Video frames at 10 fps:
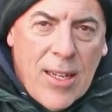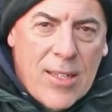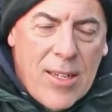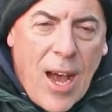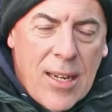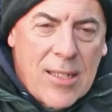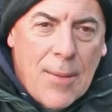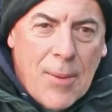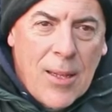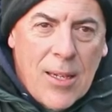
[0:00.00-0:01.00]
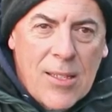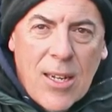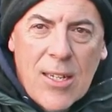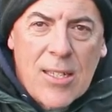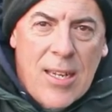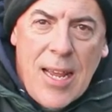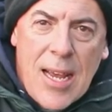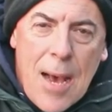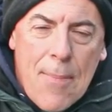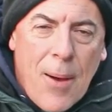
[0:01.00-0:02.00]
It's not something that's going to sneak
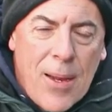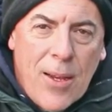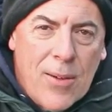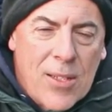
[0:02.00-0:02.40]
up on you.